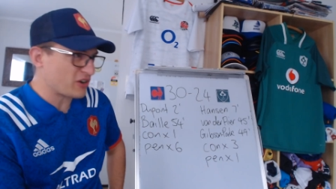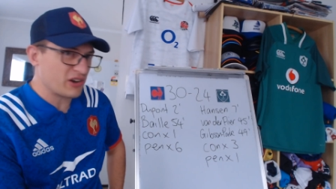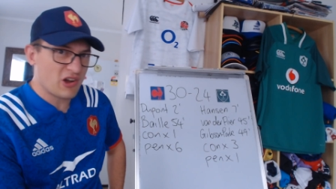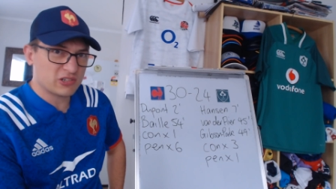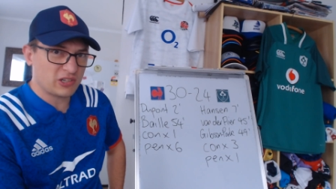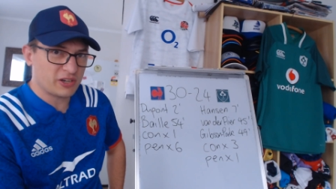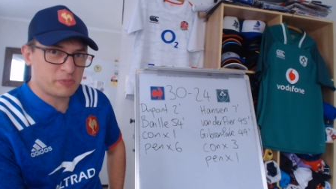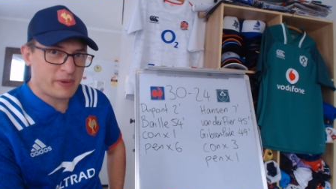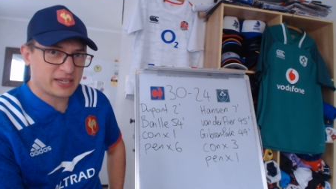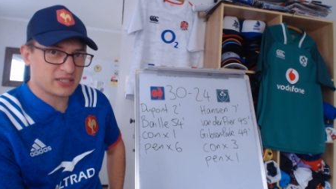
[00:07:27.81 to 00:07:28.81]
got knocked on his
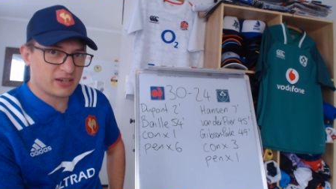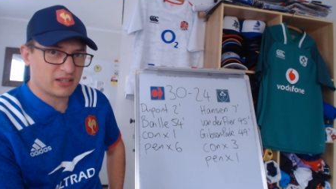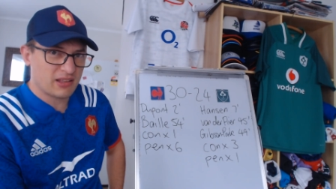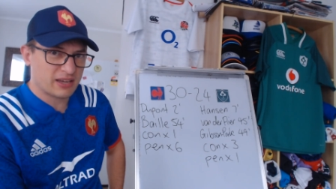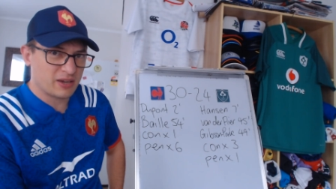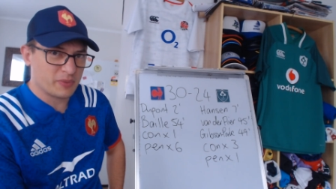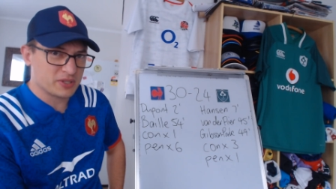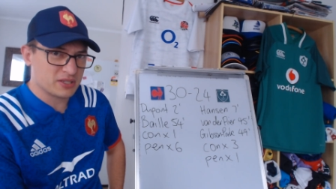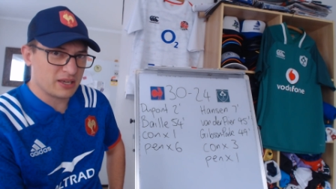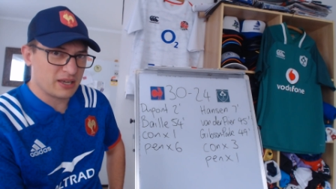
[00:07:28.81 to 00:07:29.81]
backside like it
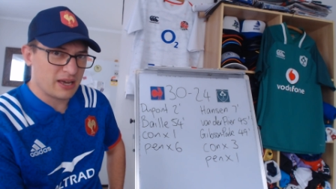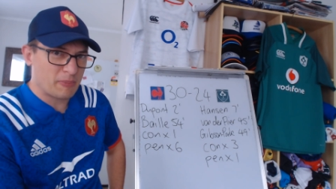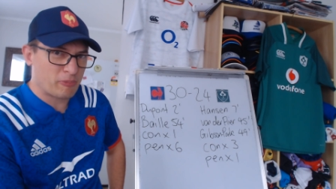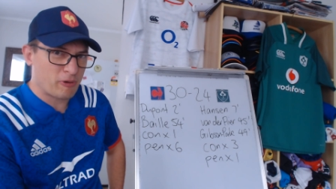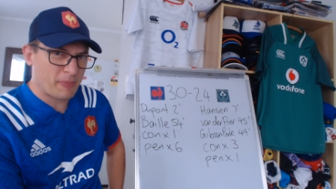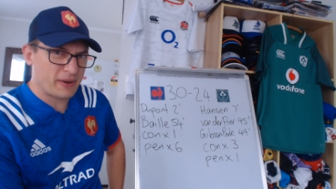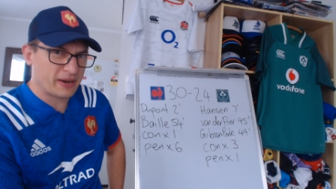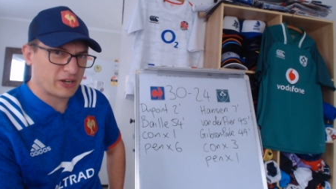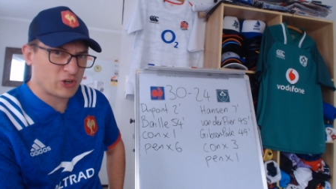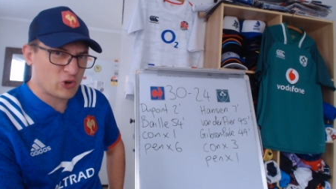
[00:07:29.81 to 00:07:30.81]
was a
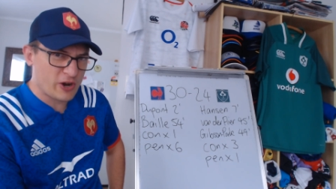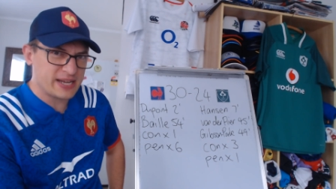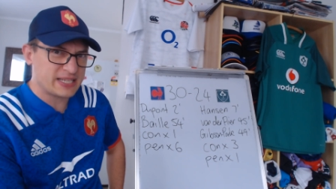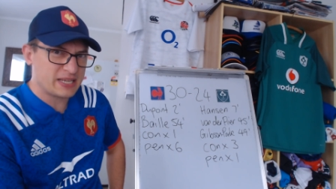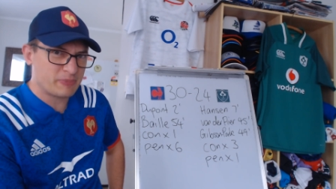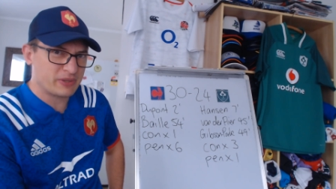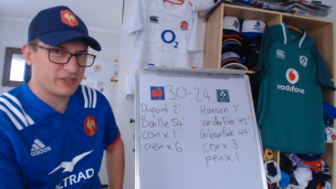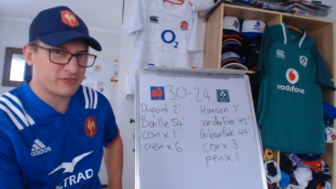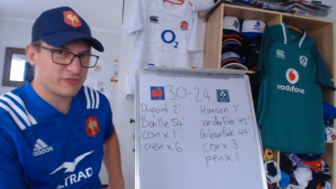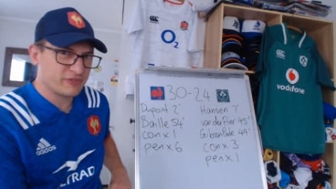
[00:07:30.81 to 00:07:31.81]
proper crazy bit
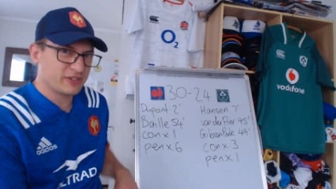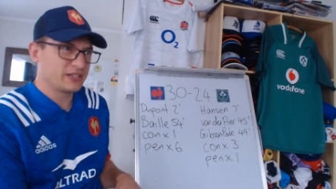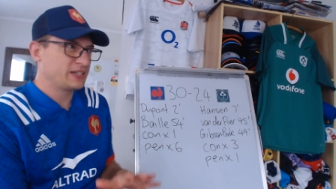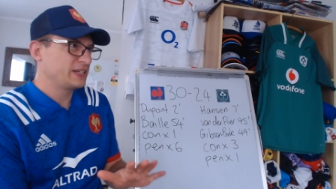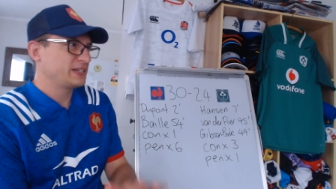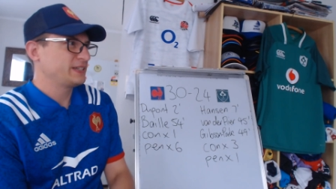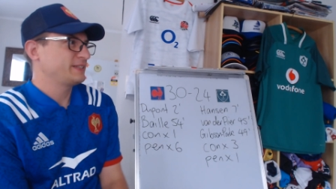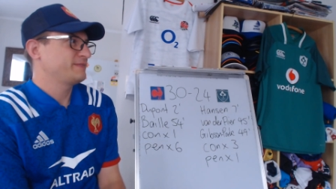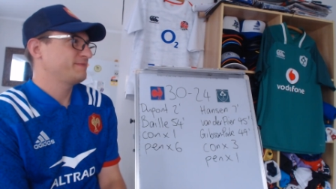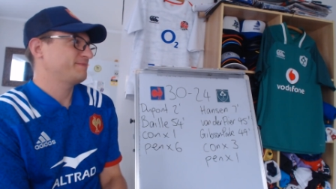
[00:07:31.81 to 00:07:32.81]
of
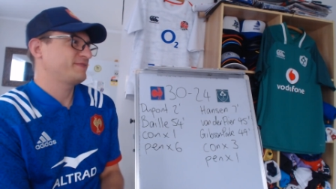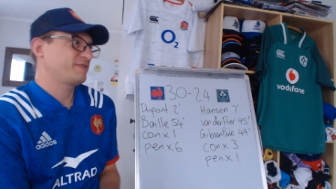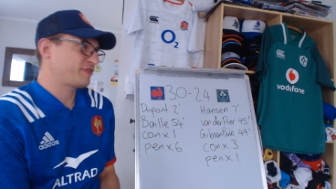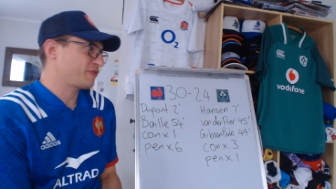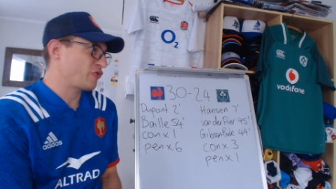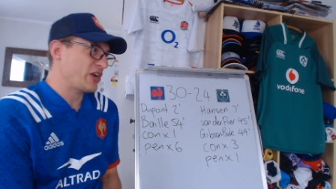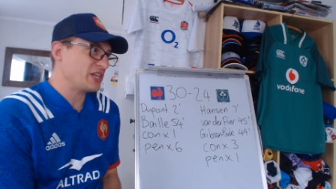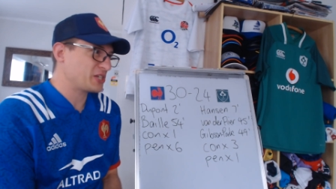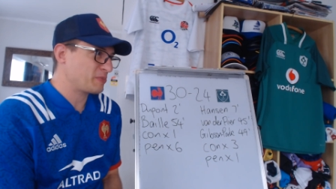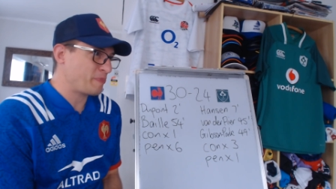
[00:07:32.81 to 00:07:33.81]

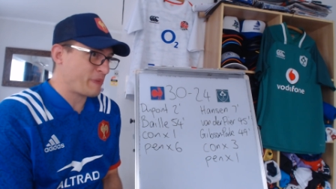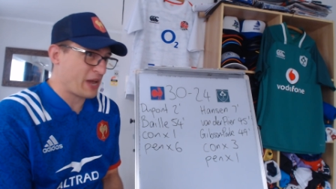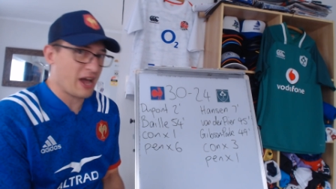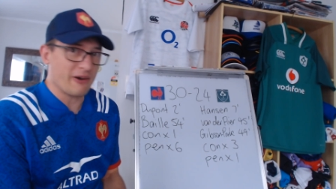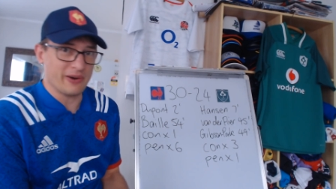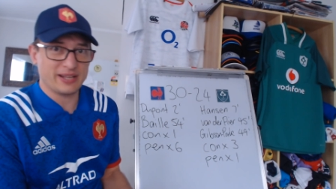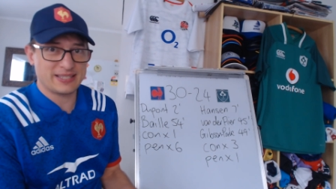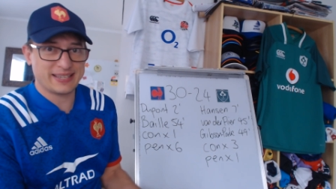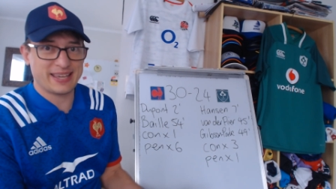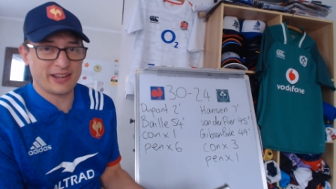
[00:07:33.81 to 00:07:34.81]
French power
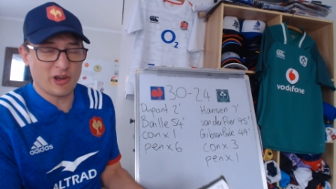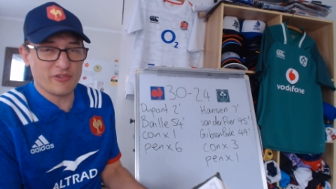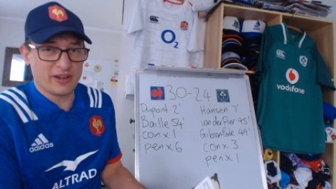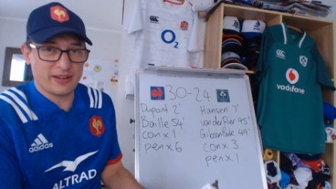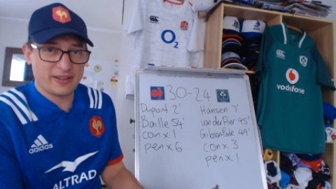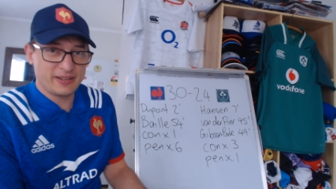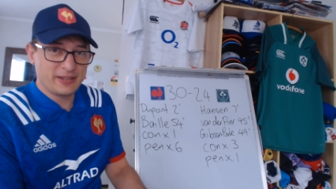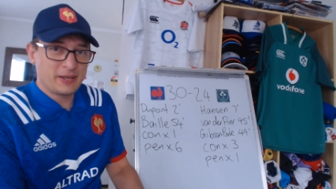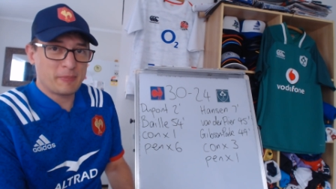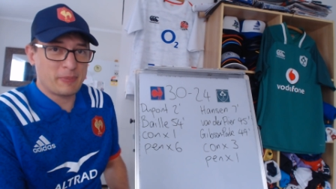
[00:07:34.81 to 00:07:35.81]
to get over.
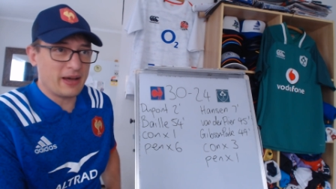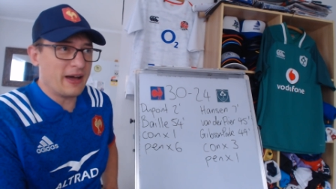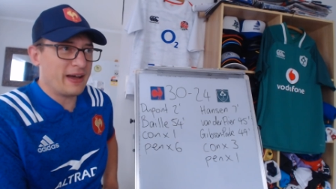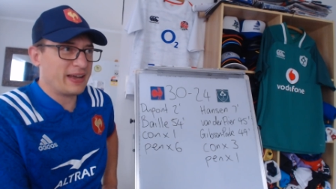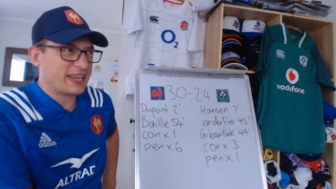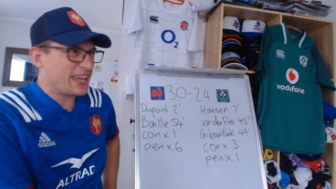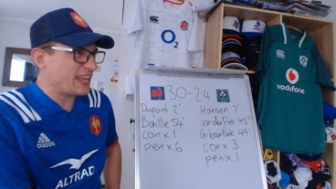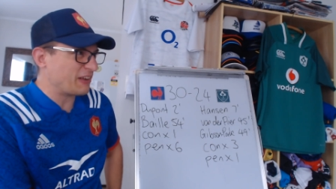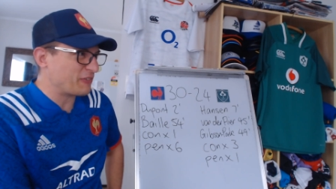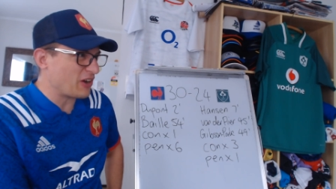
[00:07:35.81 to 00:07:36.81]
But
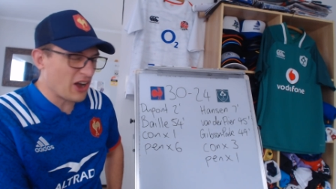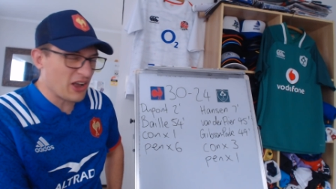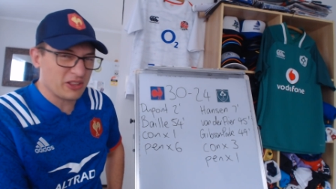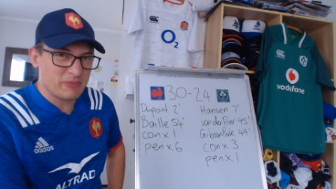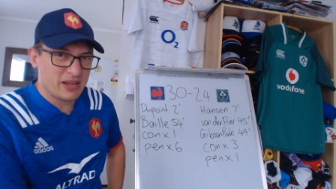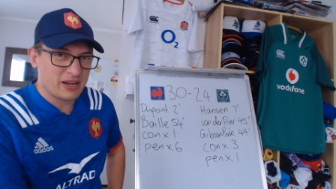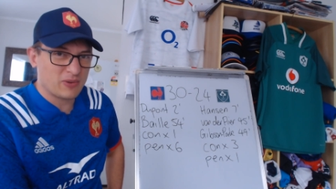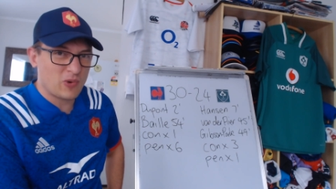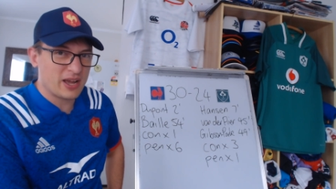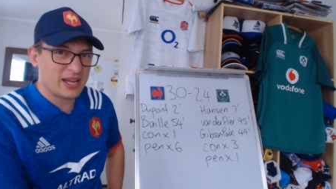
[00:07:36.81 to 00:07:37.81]
again, if you're Ireland, man, like
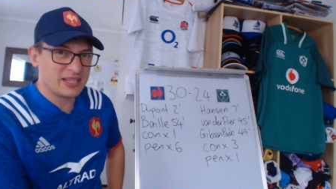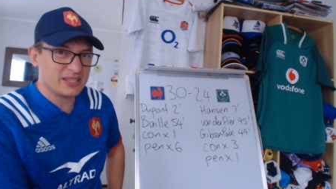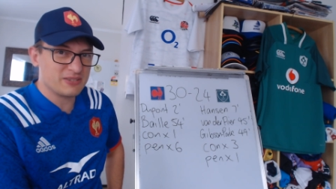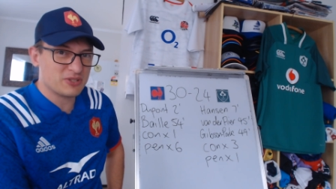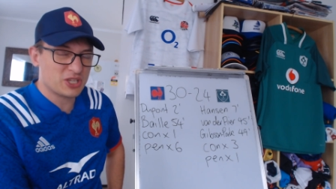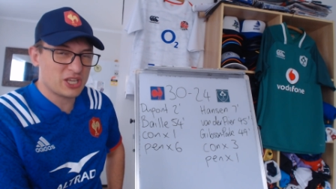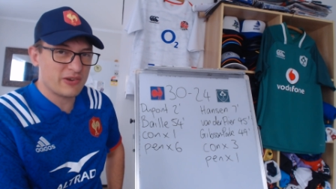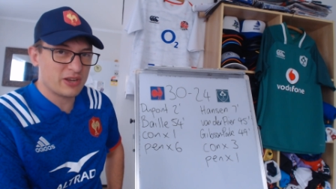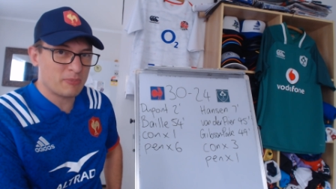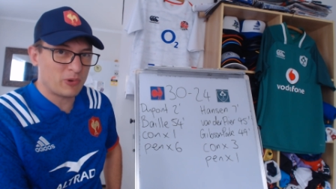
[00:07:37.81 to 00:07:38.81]
why aren't you
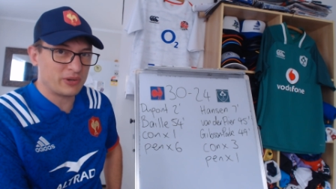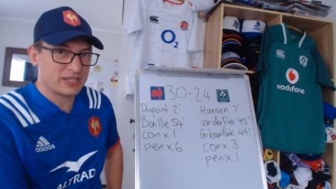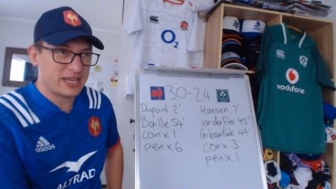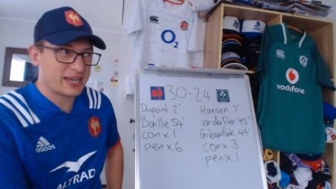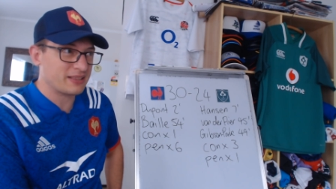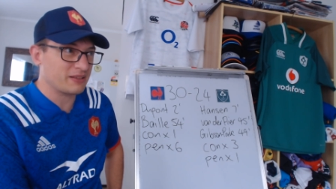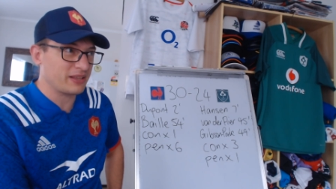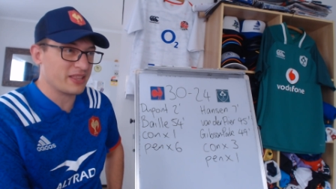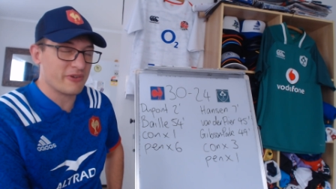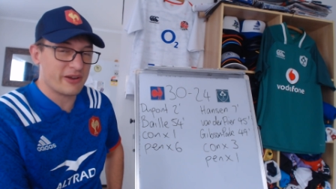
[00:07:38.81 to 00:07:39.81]
securing your ball and just kicking the
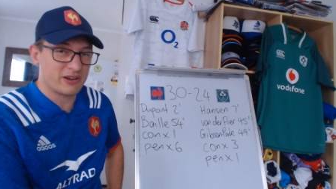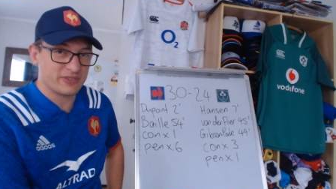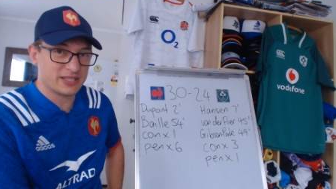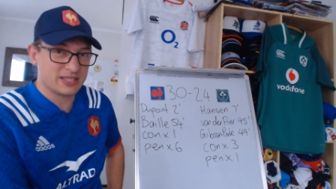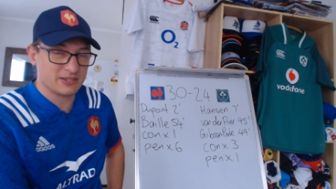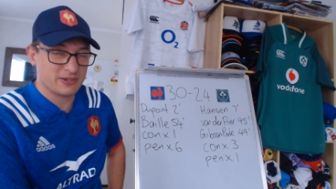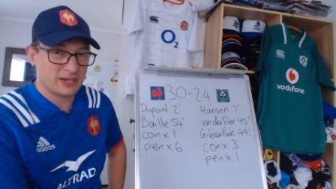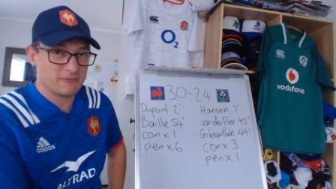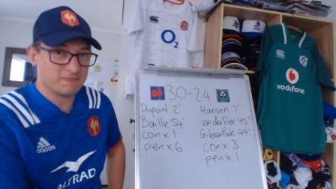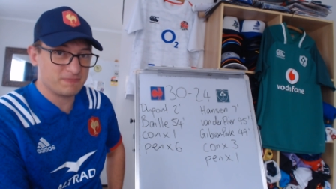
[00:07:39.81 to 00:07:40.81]
leather out of it
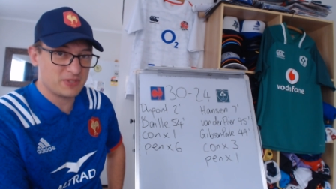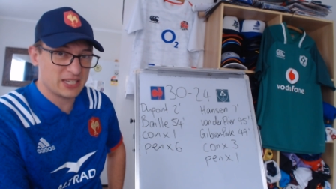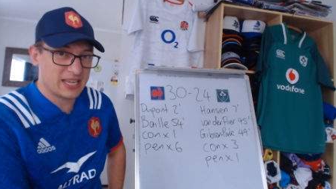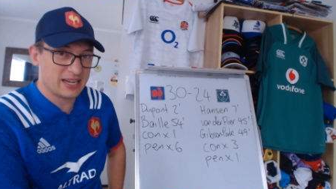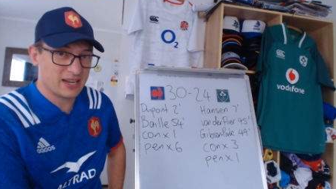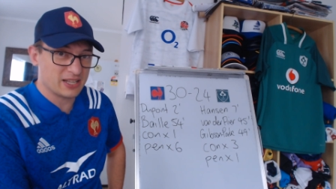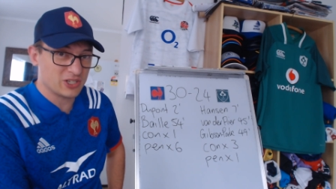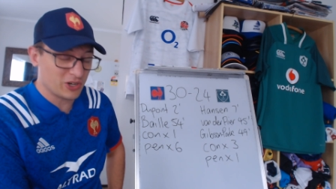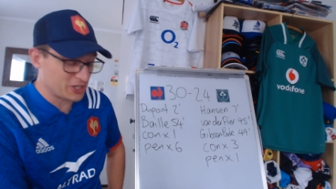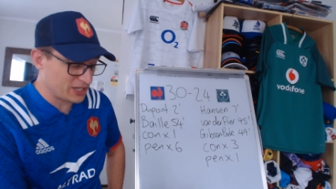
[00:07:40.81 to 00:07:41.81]
to get out of dodge? It